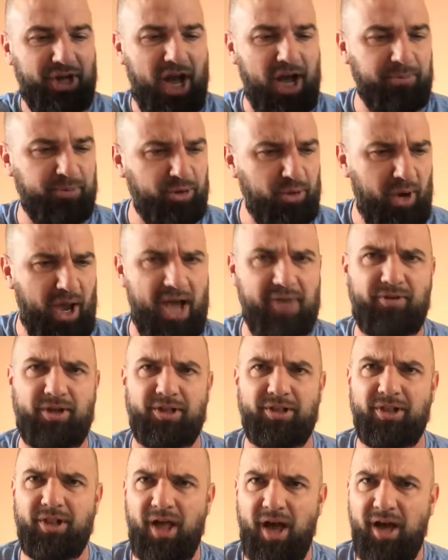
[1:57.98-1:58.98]
job. You have
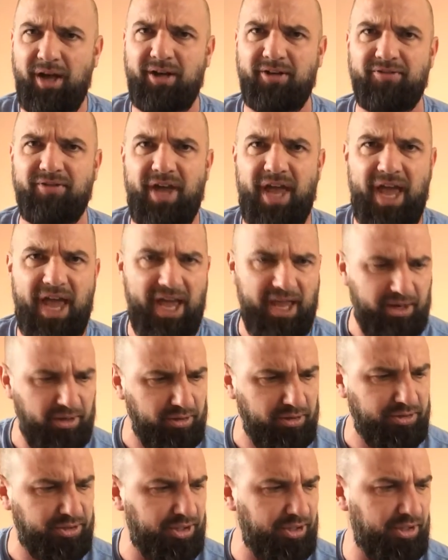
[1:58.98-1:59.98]
a lot of
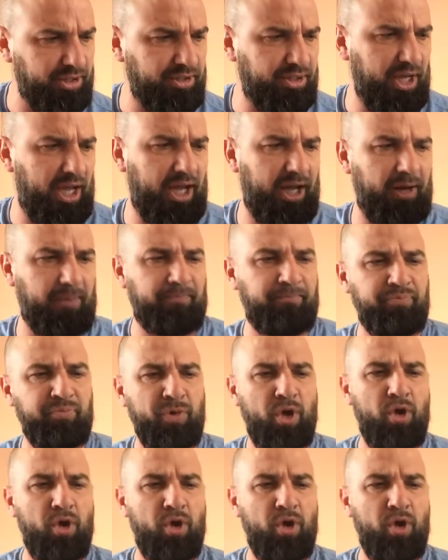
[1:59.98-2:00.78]
energy today.